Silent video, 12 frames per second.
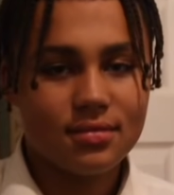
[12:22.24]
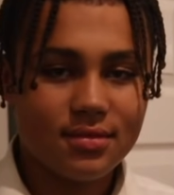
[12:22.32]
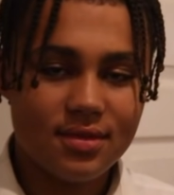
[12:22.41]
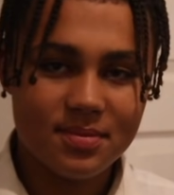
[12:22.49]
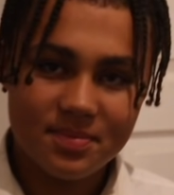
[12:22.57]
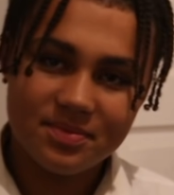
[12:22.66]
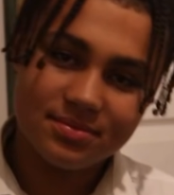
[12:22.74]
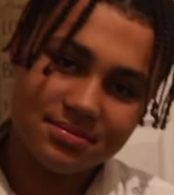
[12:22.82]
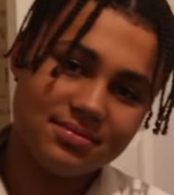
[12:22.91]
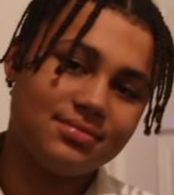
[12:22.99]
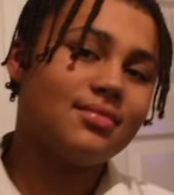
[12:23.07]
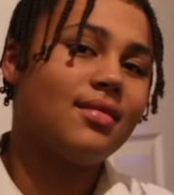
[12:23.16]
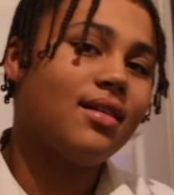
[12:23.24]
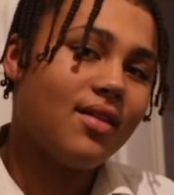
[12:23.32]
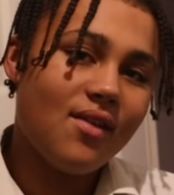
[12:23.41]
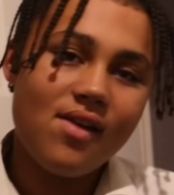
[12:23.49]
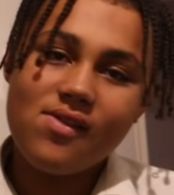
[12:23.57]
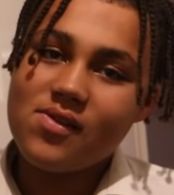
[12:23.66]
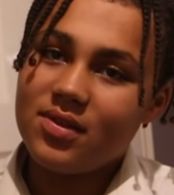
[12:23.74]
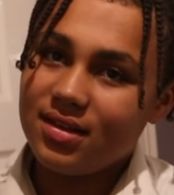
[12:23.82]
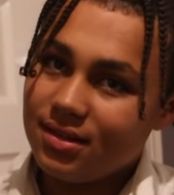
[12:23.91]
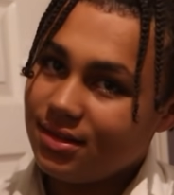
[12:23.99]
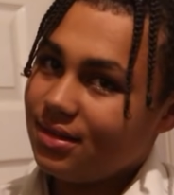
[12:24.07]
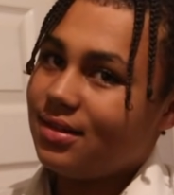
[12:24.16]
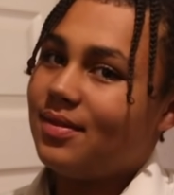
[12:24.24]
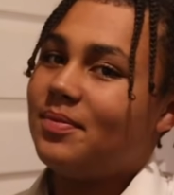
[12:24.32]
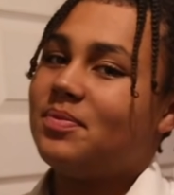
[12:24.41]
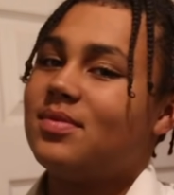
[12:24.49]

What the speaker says: That's the jokes aside. You see me?